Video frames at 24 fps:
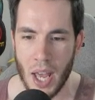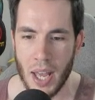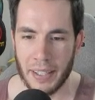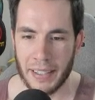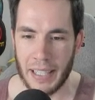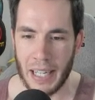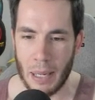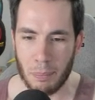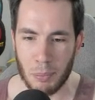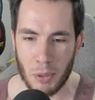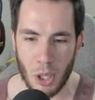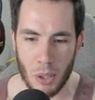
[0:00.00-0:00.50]

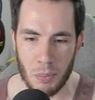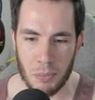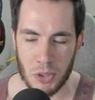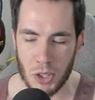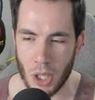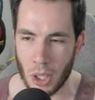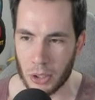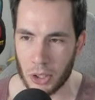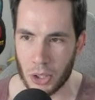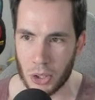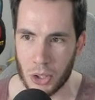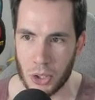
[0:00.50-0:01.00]
Capcom
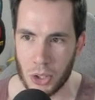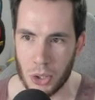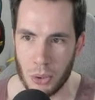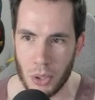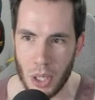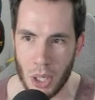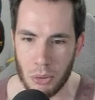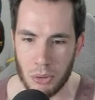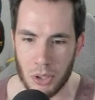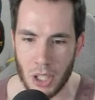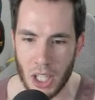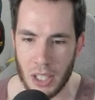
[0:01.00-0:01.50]
Soccer
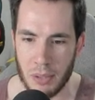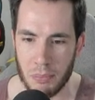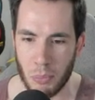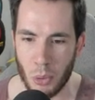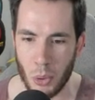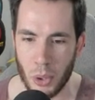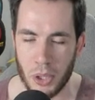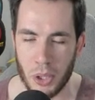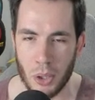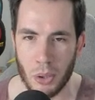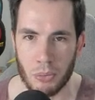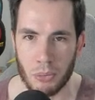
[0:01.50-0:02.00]
Shootout 9.0
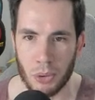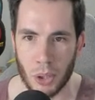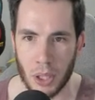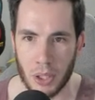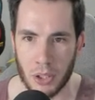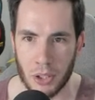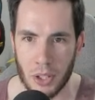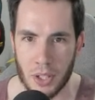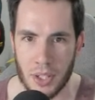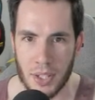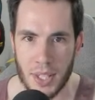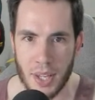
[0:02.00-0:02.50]
for
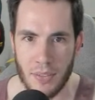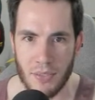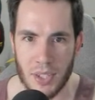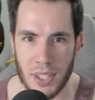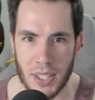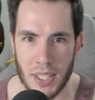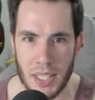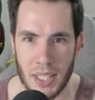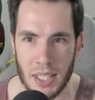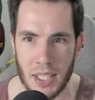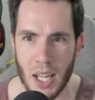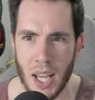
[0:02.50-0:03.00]

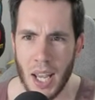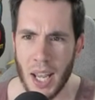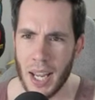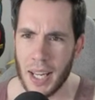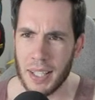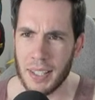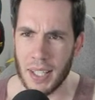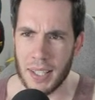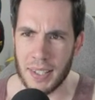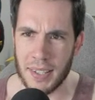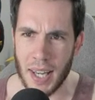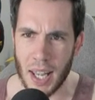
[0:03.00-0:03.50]
117.
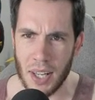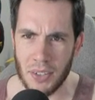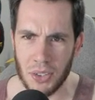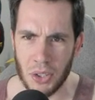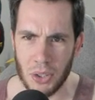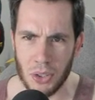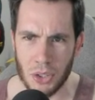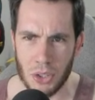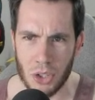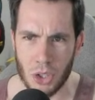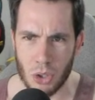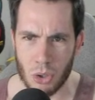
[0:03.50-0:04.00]
Into
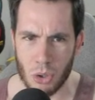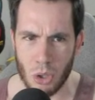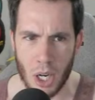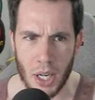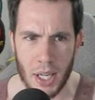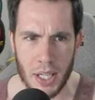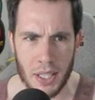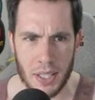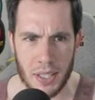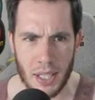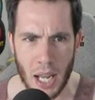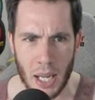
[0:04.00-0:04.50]
Desert
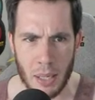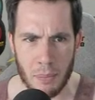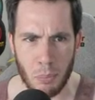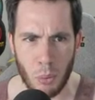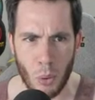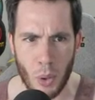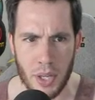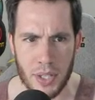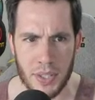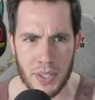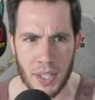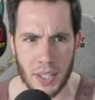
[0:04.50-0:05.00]
Strike
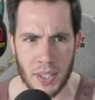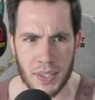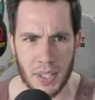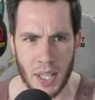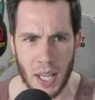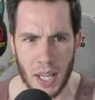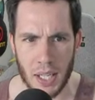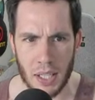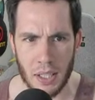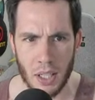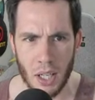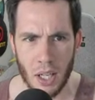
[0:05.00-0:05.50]

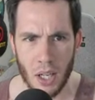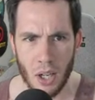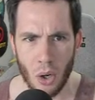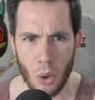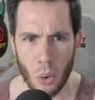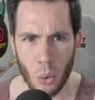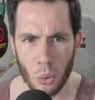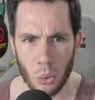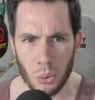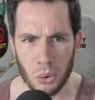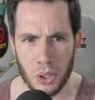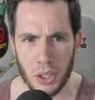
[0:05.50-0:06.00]
9.6A.
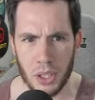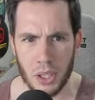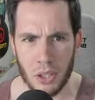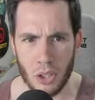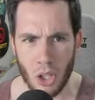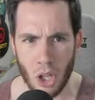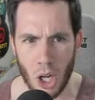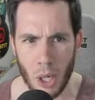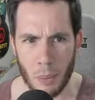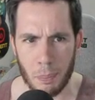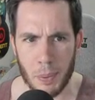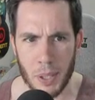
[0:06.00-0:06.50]
Only
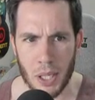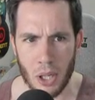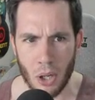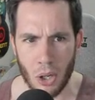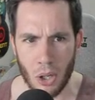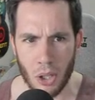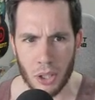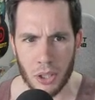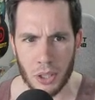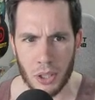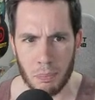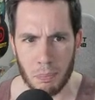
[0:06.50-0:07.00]
copy
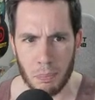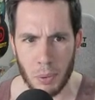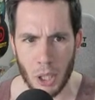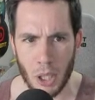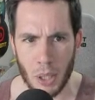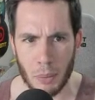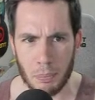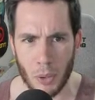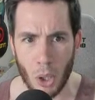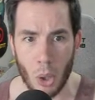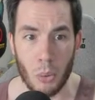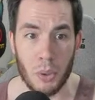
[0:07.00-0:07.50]
on the
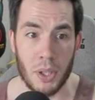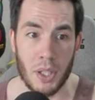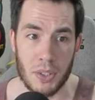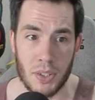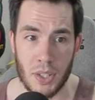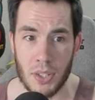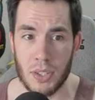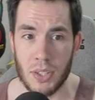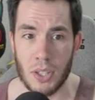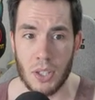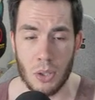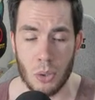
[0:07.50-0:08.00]
pop. Oh, this
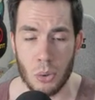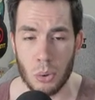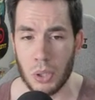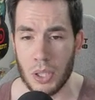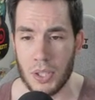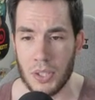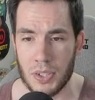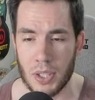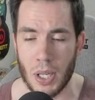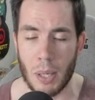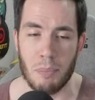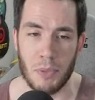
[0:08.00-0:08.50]
is the newly
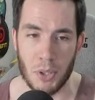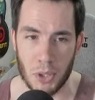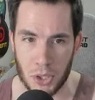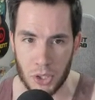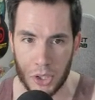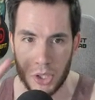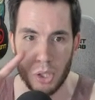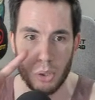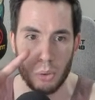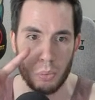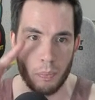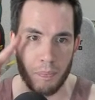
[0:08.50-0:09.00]
sub. There's
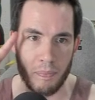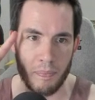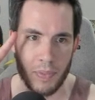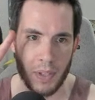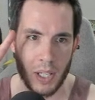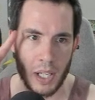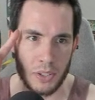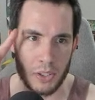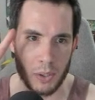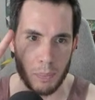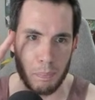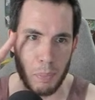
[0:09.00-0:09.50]
two.
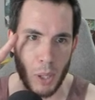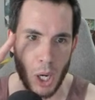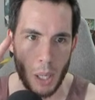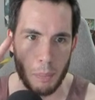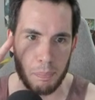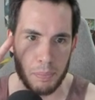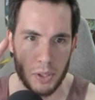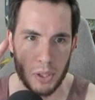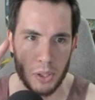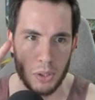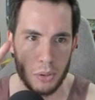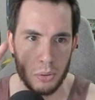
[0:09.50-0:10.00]
It's a
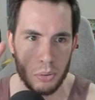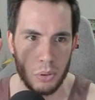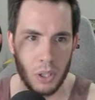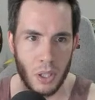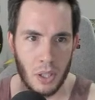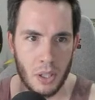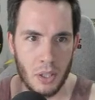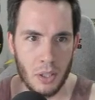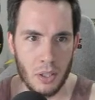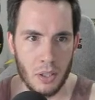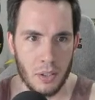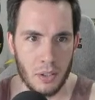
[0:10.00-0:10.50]
pop two.
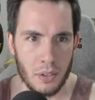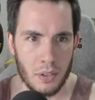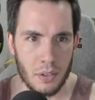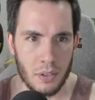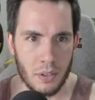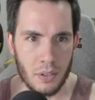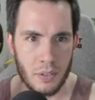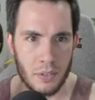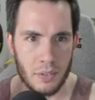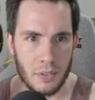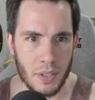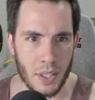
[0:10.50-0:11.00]
Fair
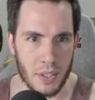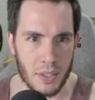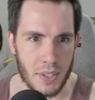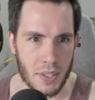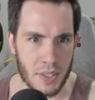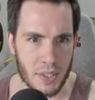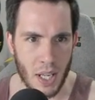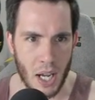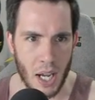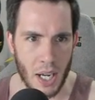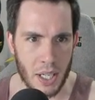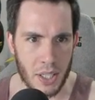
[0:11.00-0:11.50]
warning. This is
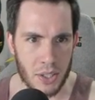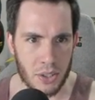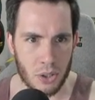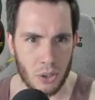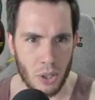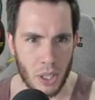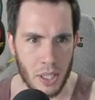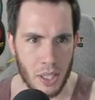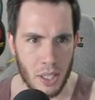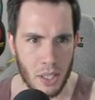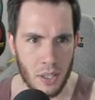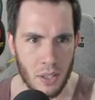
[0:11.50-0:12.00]
the highest
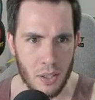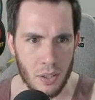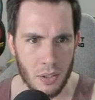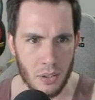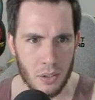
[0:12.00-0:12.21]
graded.